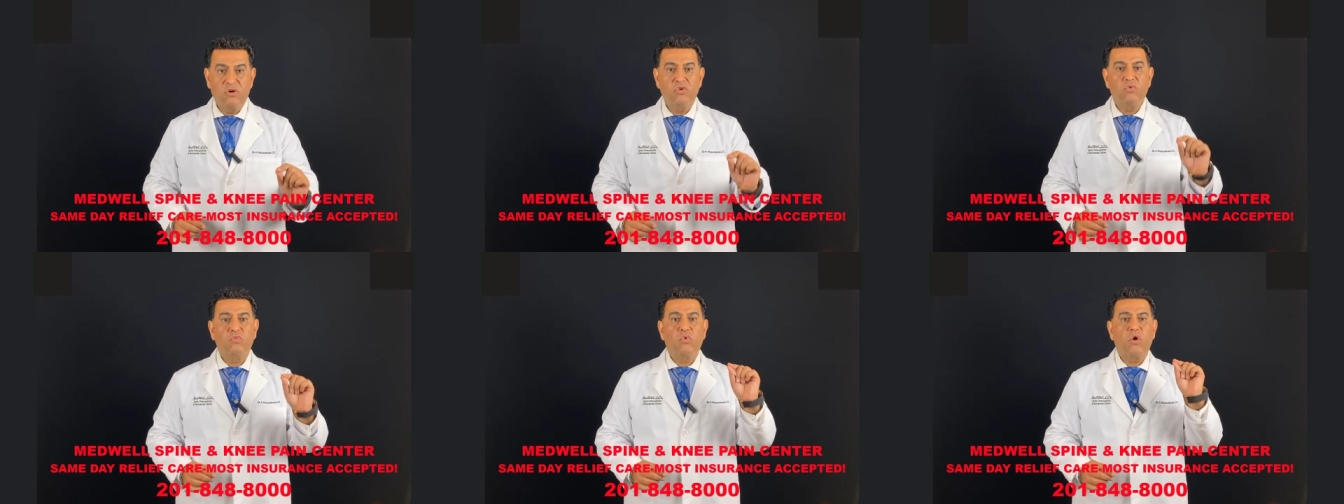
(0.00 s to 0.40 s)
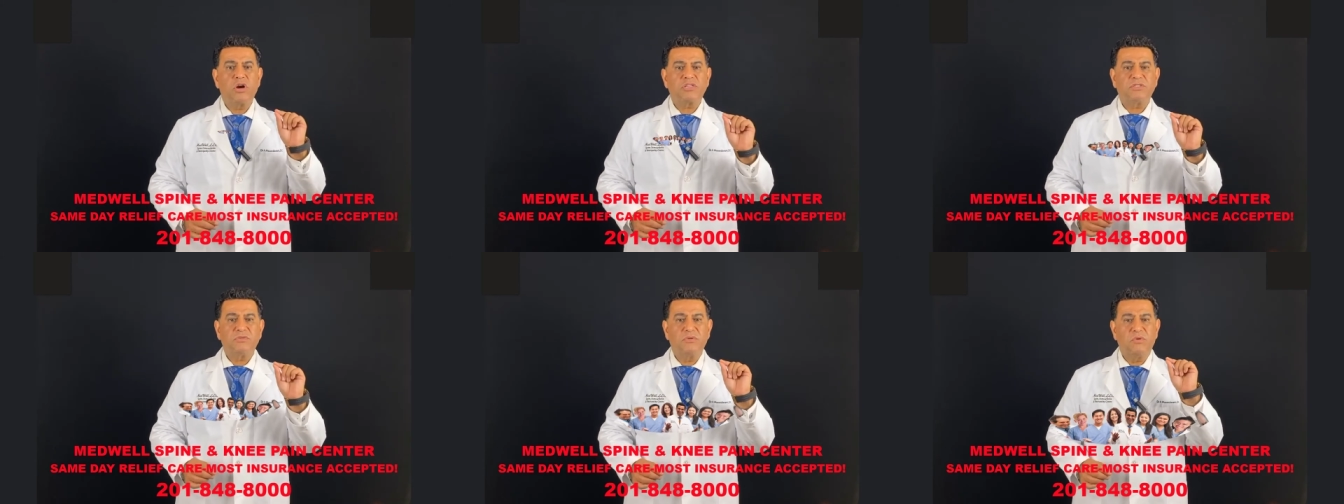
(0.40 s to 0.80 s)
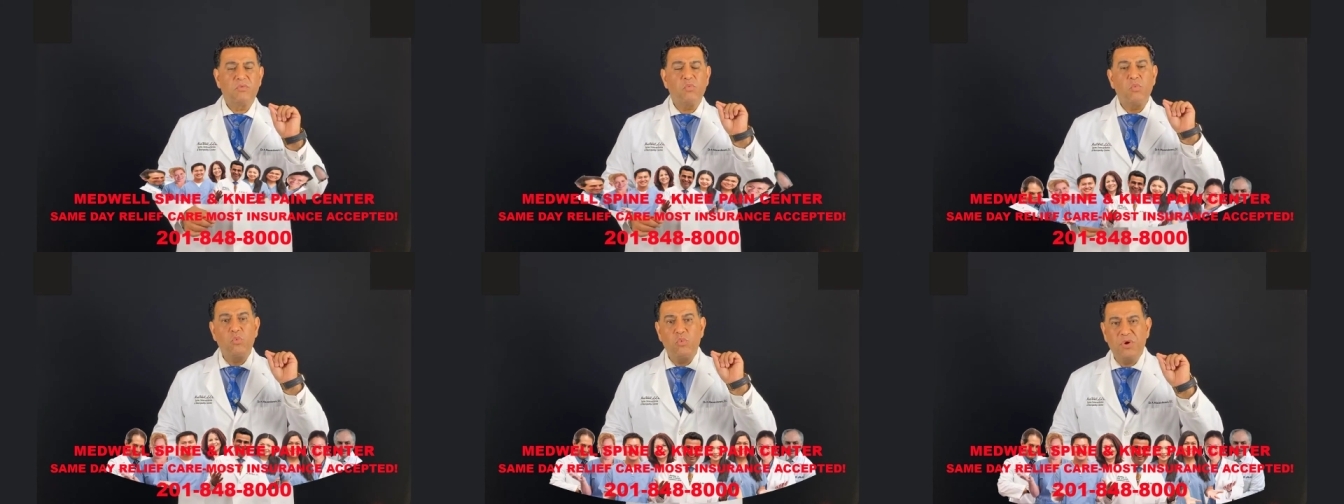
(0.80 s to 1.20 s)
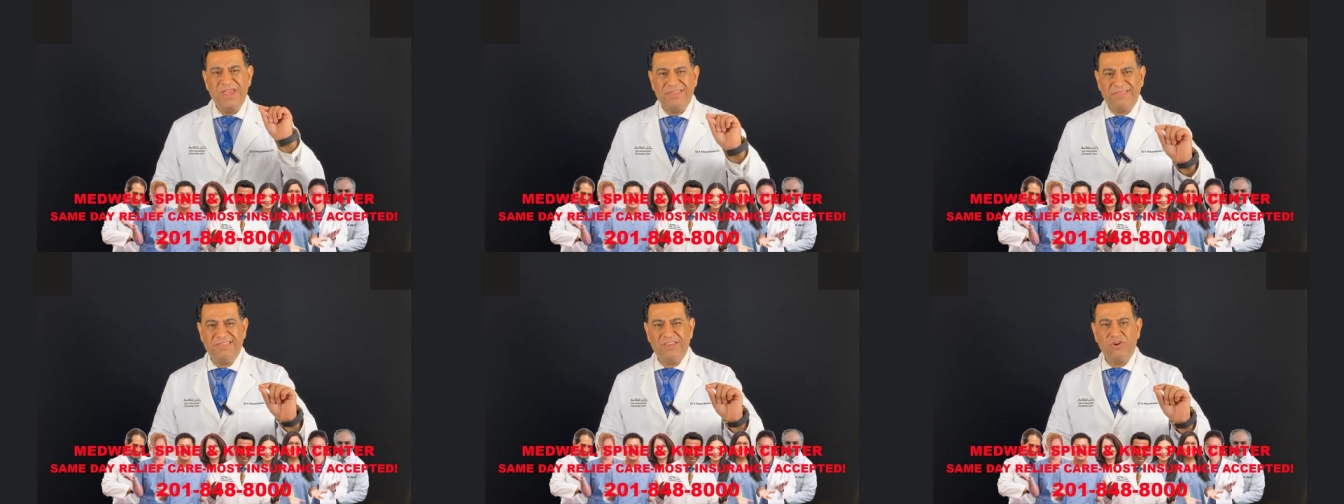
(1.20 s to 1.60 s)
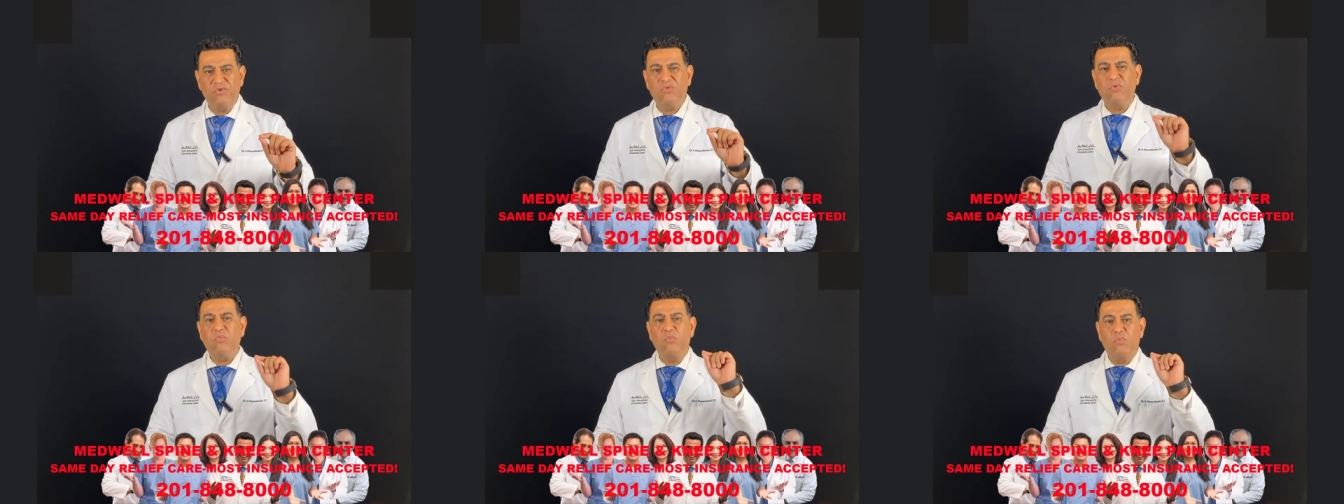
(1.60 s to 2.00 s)
who works with
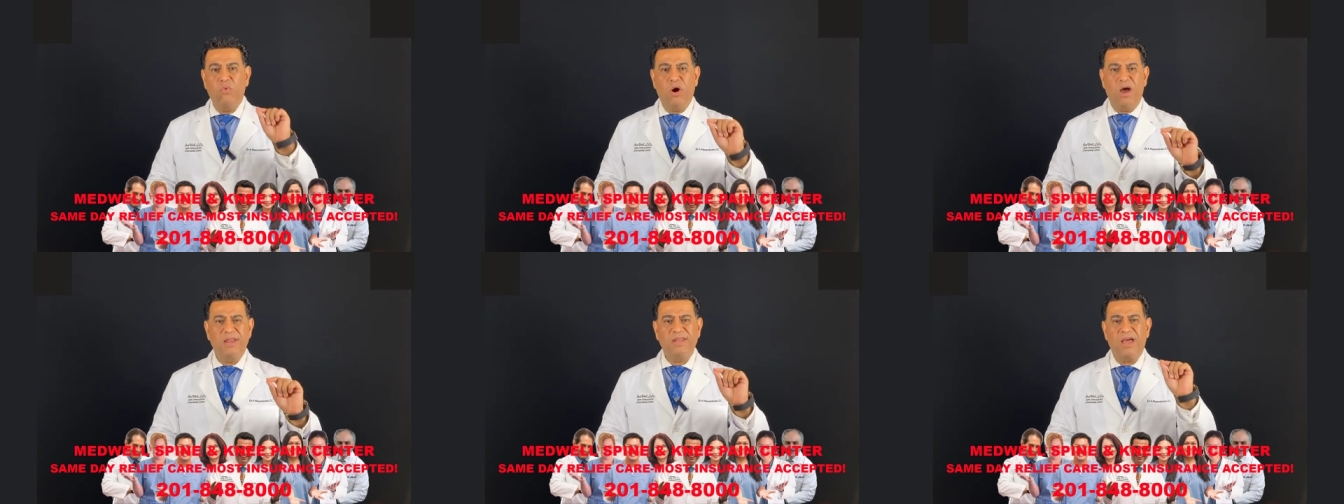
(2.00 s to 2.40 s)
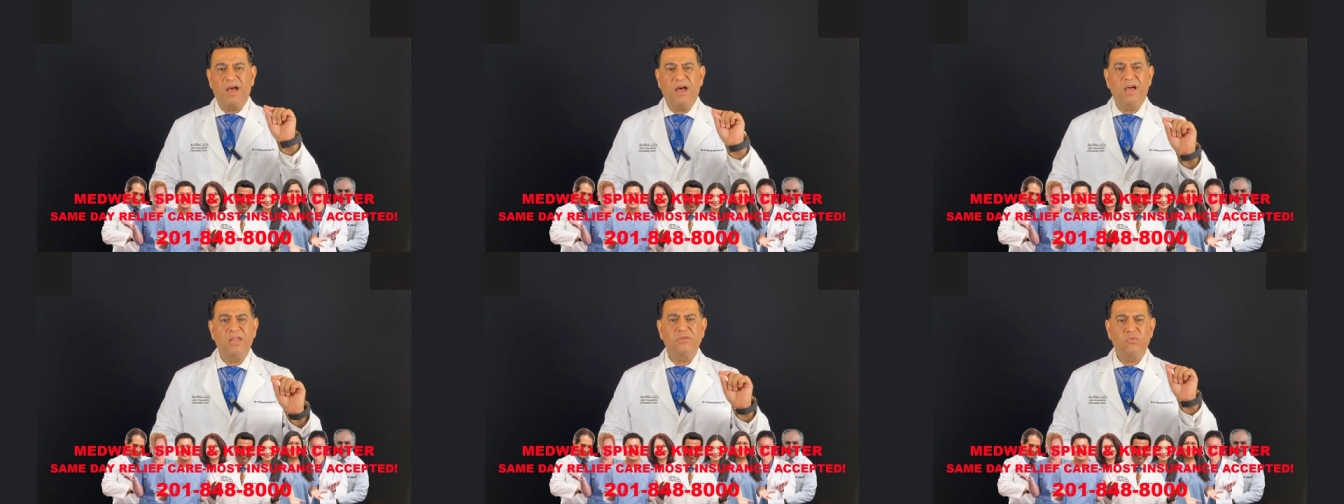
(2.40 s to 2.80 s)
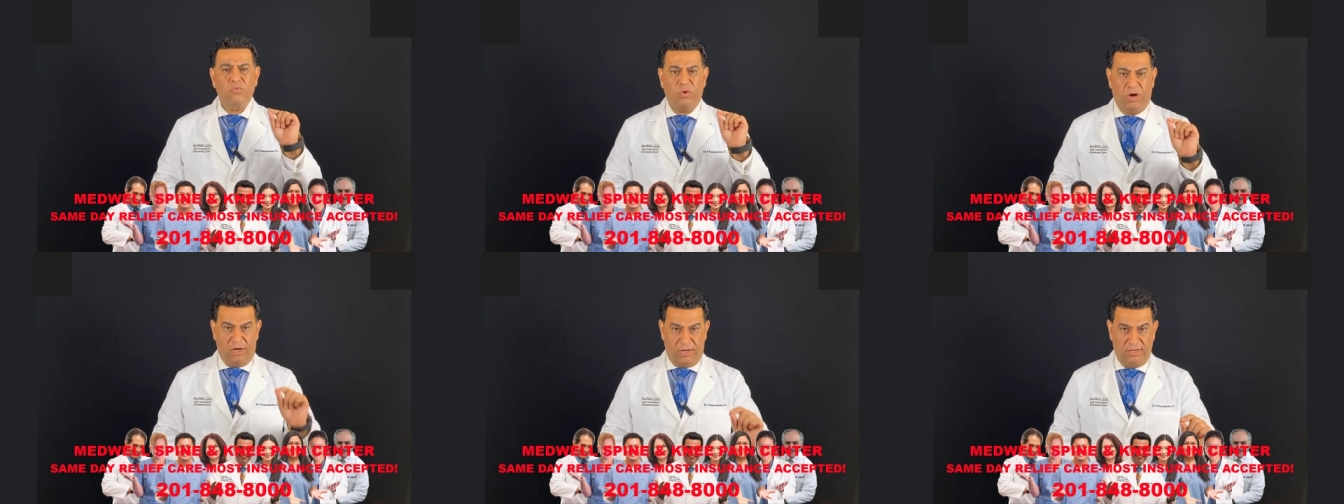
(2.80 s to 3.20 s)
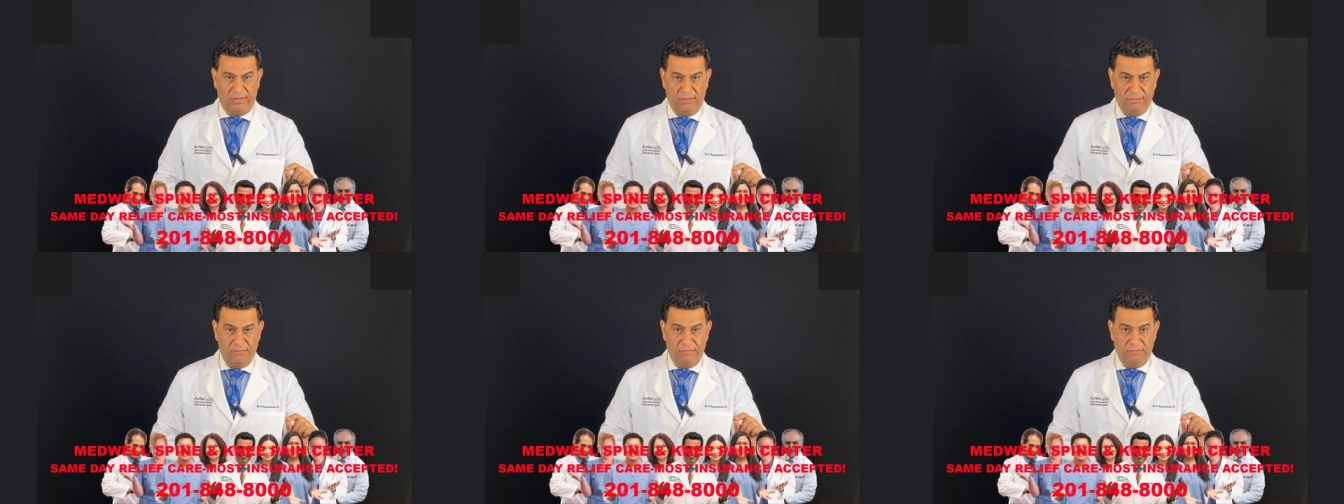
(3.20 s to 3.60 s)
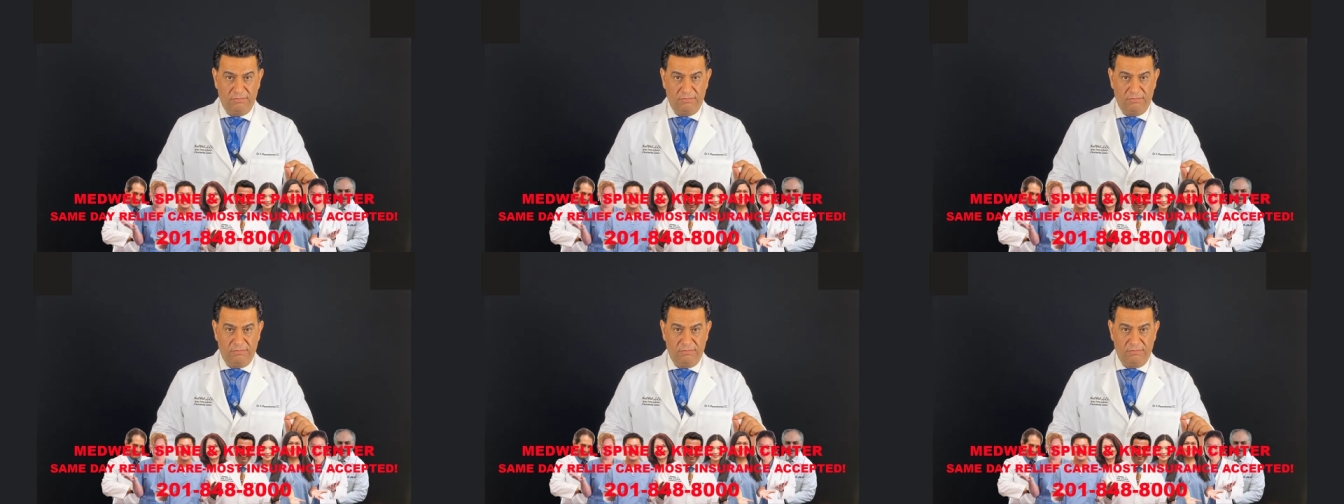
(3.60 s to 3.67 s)
you one-on-one